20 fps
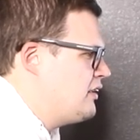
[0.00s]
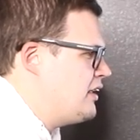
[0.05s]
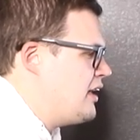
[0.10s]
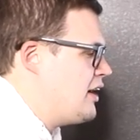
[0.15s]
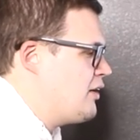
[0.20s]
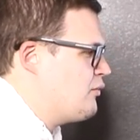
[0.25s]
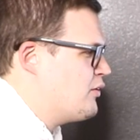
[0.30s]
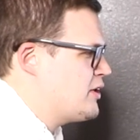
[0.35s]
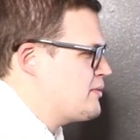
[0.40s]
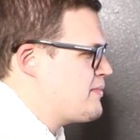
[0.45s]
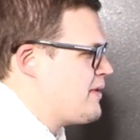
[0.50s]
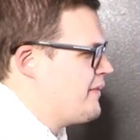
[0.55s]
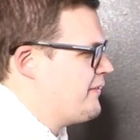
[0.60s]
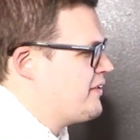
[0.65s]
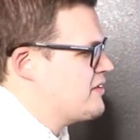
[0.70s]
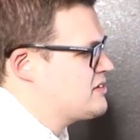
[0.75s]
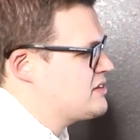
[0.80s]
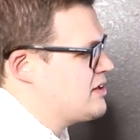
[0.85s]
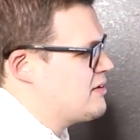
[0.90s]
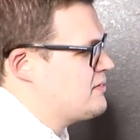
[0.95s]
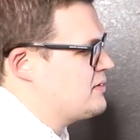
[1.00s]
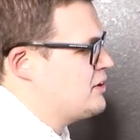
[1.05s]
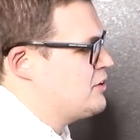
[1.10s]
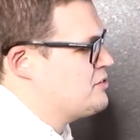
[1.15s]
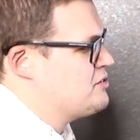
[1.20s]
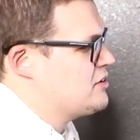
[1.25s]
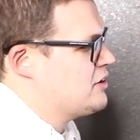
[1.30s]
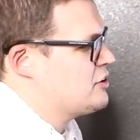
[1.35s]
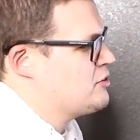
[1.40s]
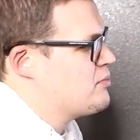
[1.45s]
Yeah, what about the
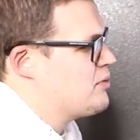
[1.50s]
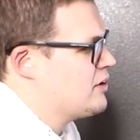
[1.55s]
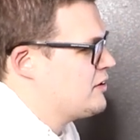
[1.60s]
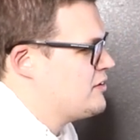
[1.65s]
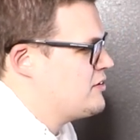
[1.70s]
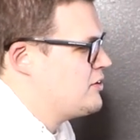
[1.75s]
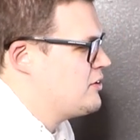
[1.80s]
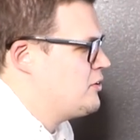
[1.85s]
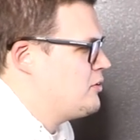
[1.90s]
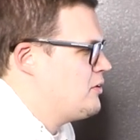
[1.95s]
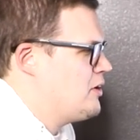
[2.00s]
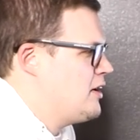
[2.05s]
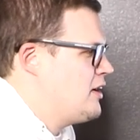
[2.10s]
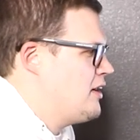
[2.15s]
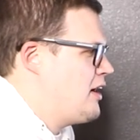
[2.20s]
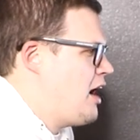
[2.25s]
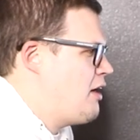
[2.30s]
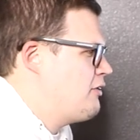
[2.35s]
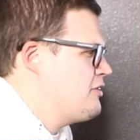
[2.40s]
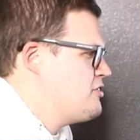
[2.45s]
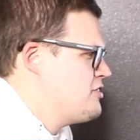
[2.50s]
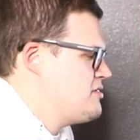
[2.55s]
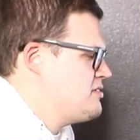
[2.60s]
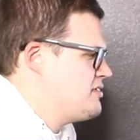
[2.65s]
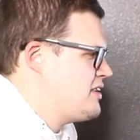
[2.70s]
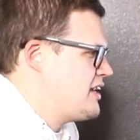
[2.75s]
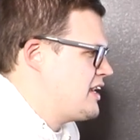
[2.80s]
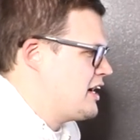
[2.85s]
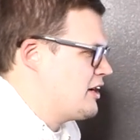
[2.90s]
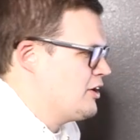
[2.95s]
706 Mark II? Uh, I was just
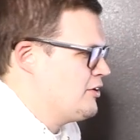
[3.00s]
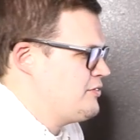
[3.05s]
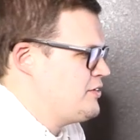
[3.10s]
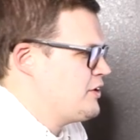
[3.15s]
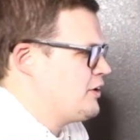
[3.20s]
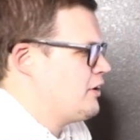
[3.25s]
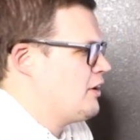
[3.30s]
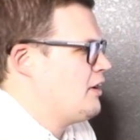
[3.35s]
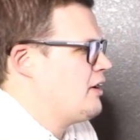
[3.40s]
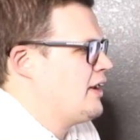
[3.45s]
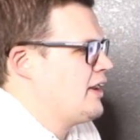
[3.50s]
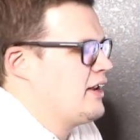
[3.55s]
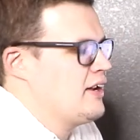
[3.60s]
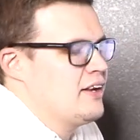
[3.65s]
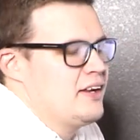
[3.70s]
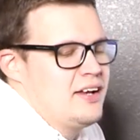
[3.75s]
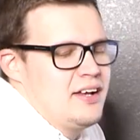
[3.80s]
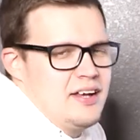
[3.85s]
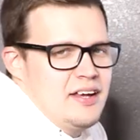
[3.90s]
saying, I don't know if you caught it.